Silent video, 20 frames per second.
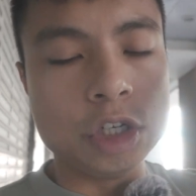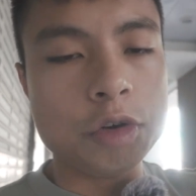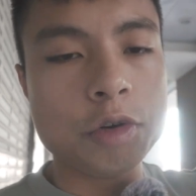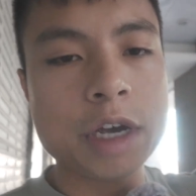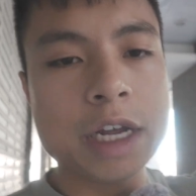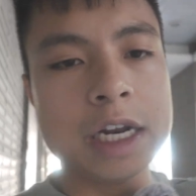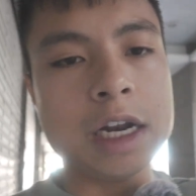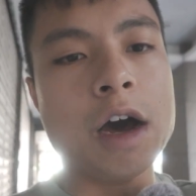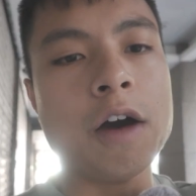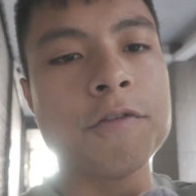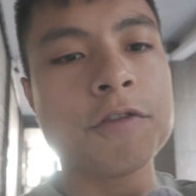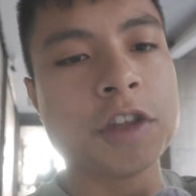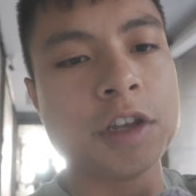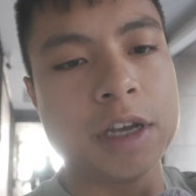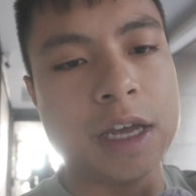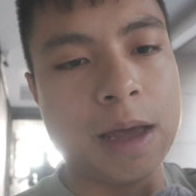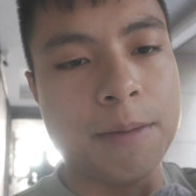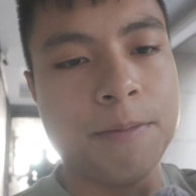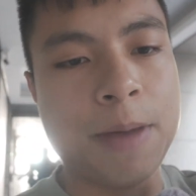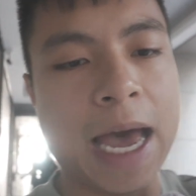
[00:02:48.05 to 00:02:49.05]
do enough to
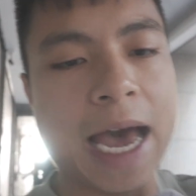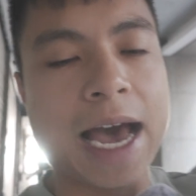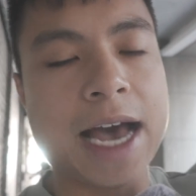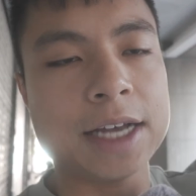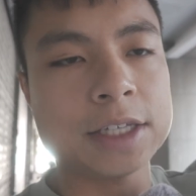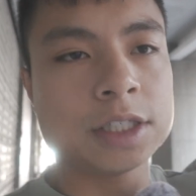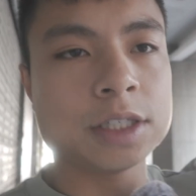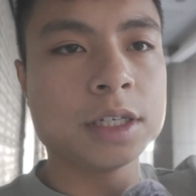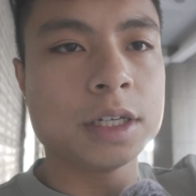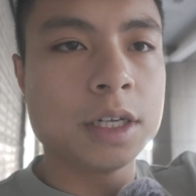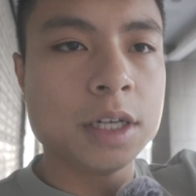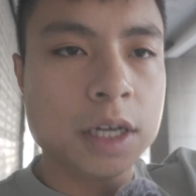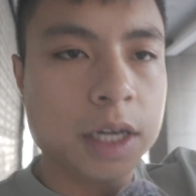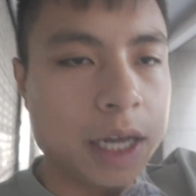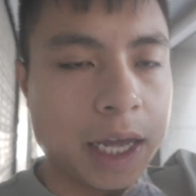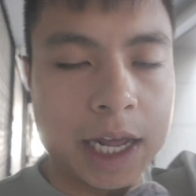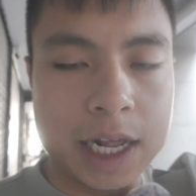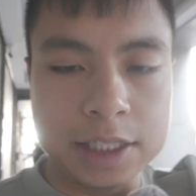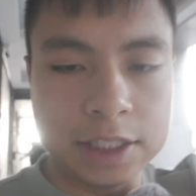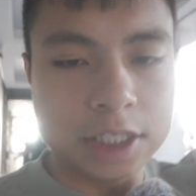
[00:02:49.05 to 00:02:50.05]
get past,
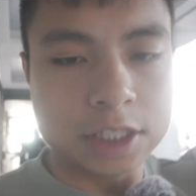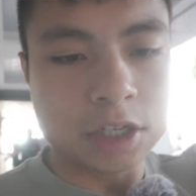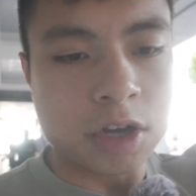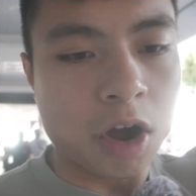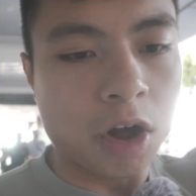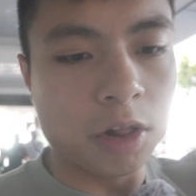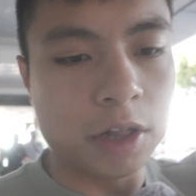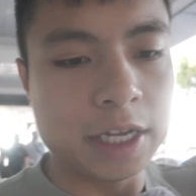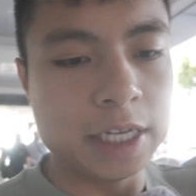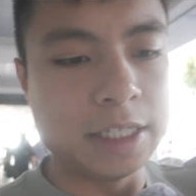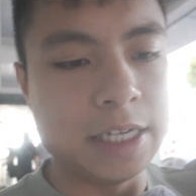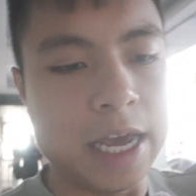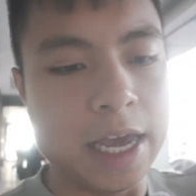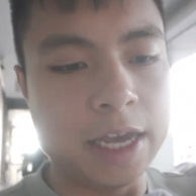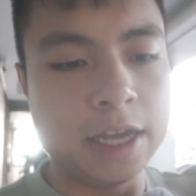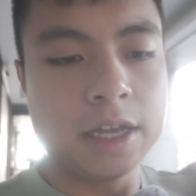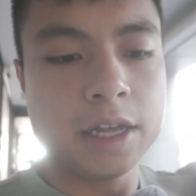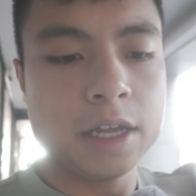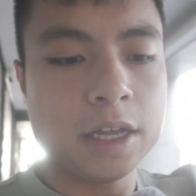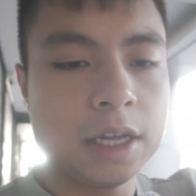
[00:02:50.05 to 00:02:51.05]
and just call it a
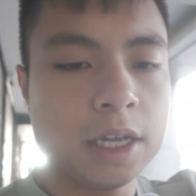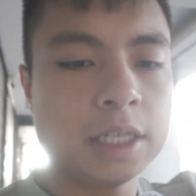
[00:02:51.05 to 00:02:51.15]
day.